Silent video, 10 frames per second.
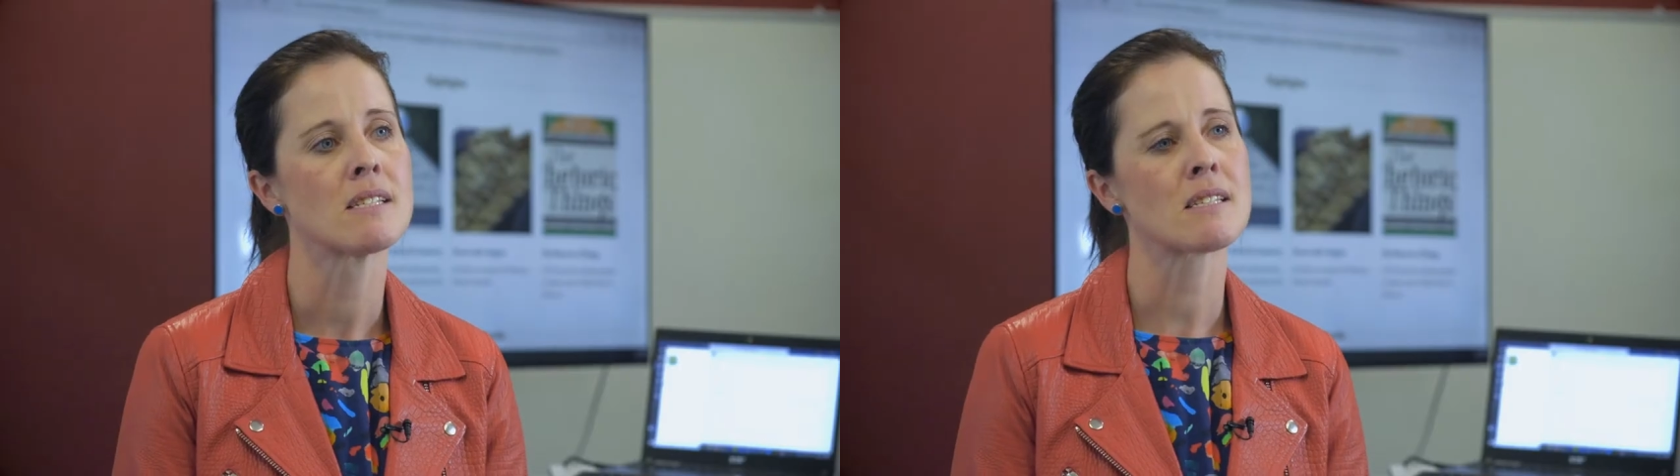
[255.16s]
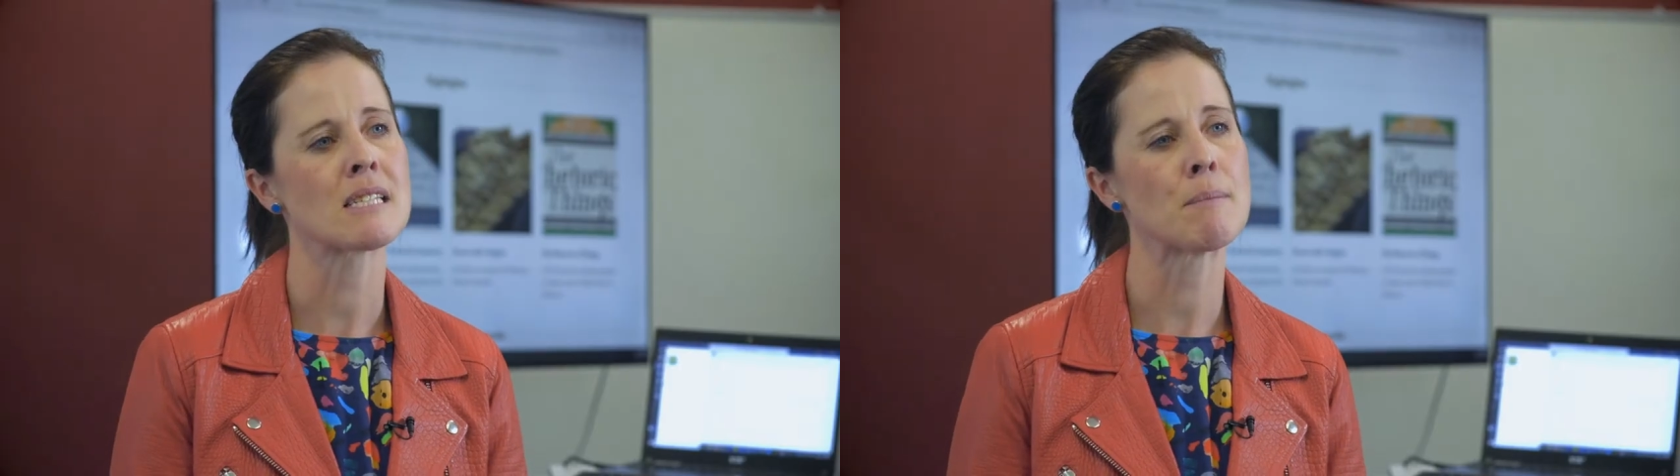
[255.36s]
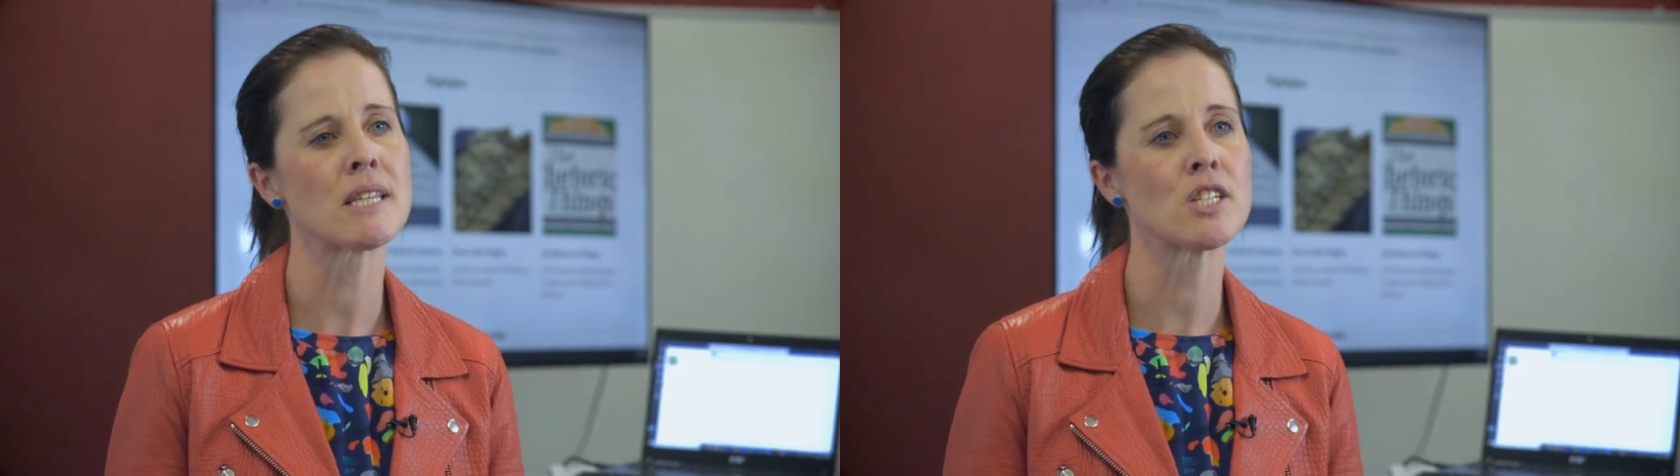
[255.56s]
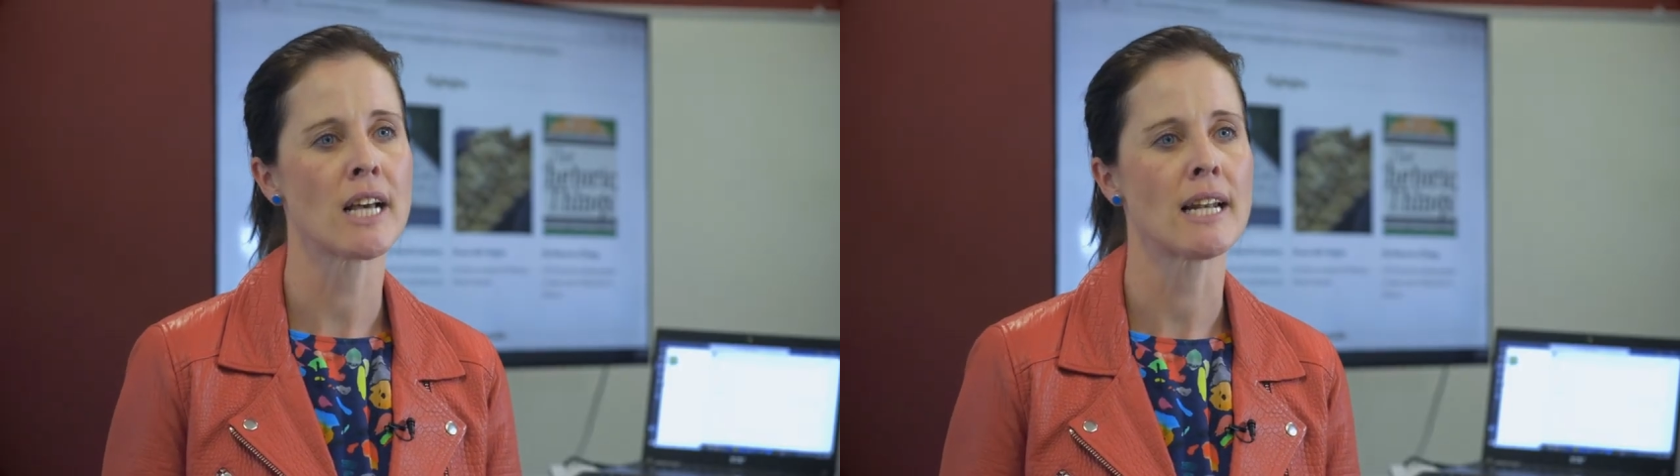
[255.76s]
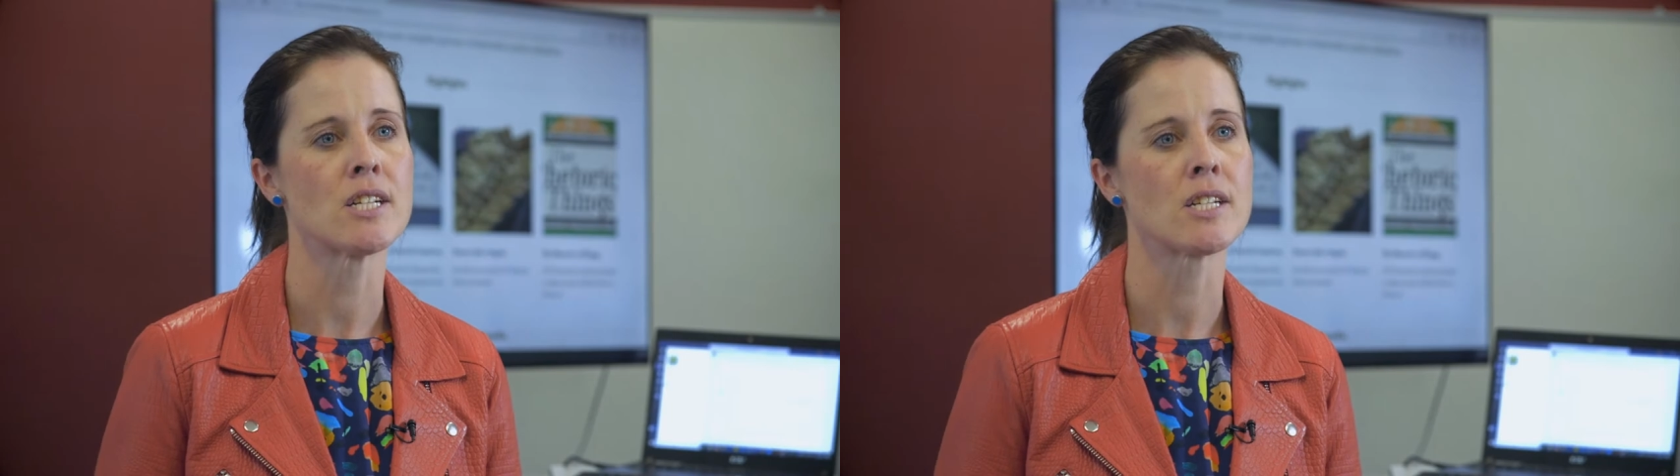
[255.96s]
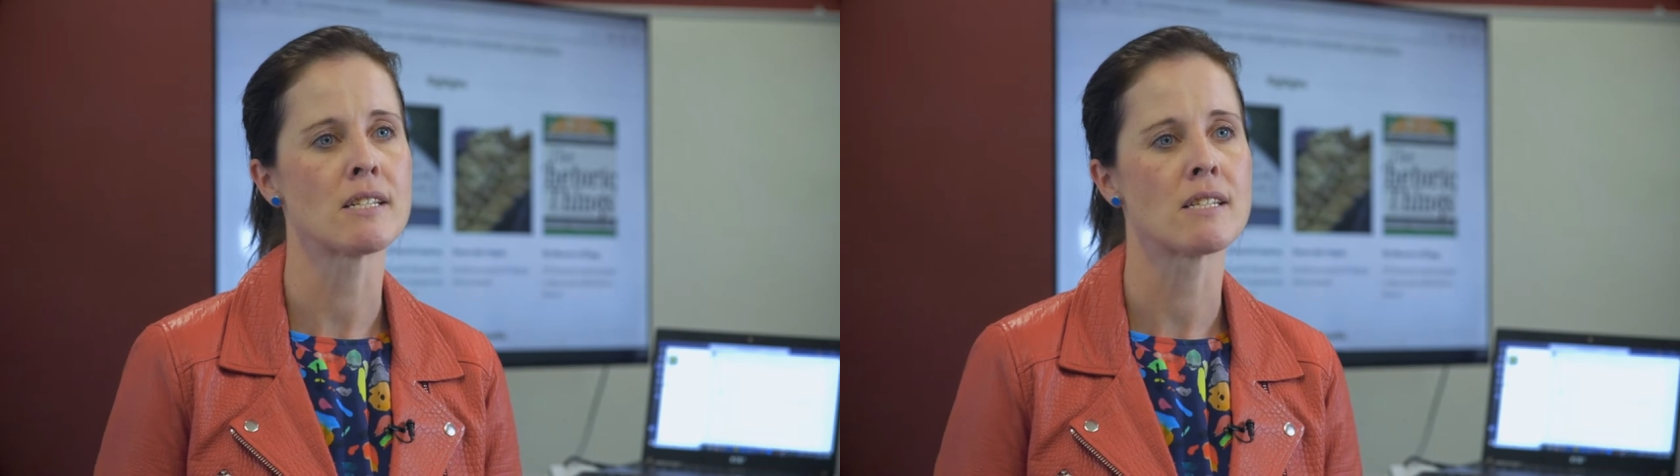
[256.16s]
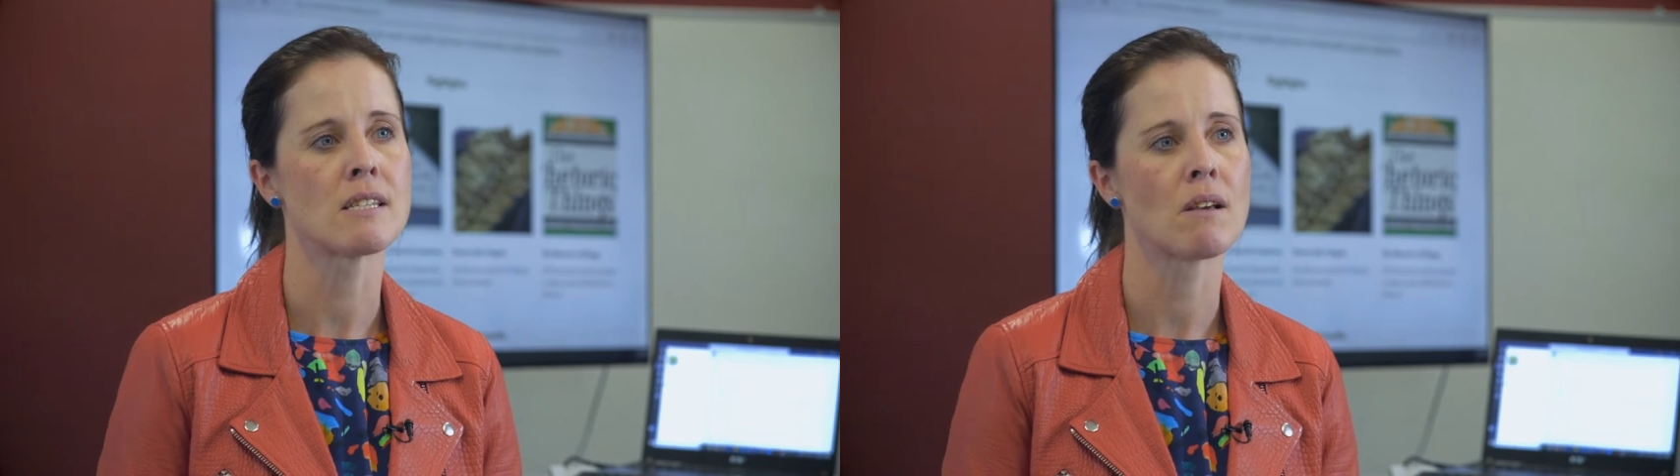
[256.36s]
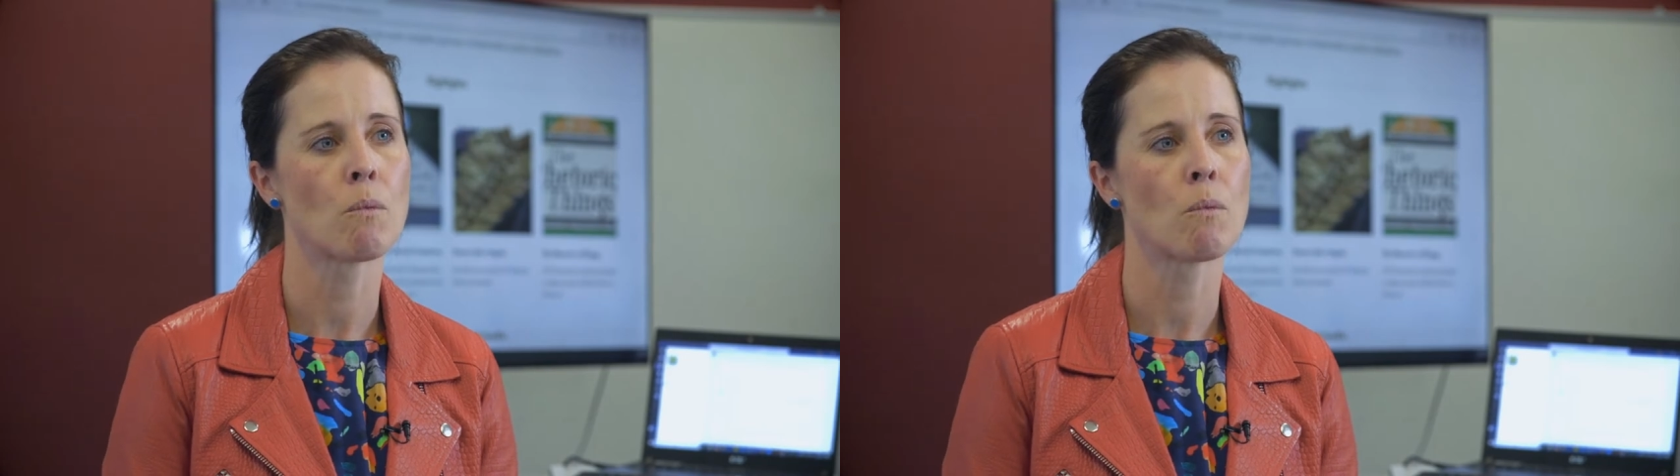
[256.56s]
So some of the challenges